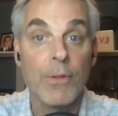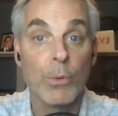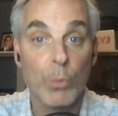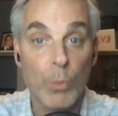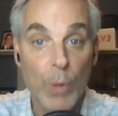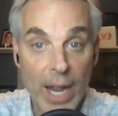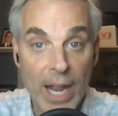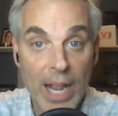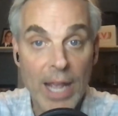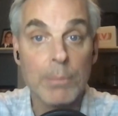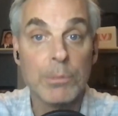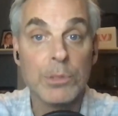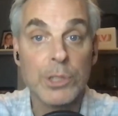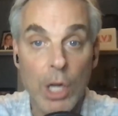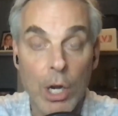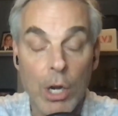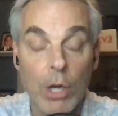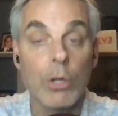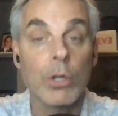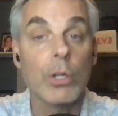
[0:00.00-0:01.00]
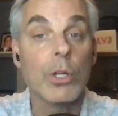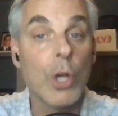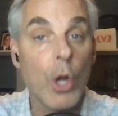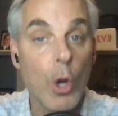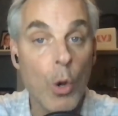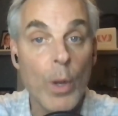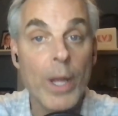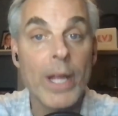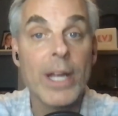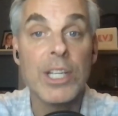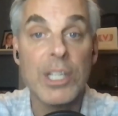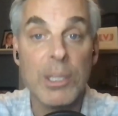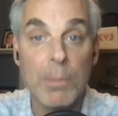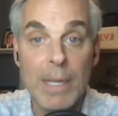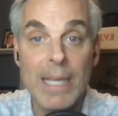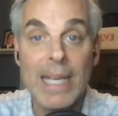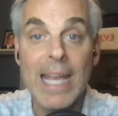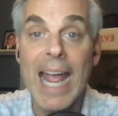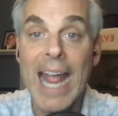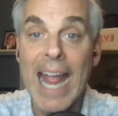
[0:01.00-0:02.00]
The Rams are going
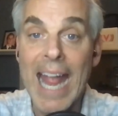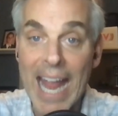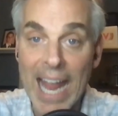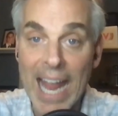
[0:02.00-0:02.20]
to be a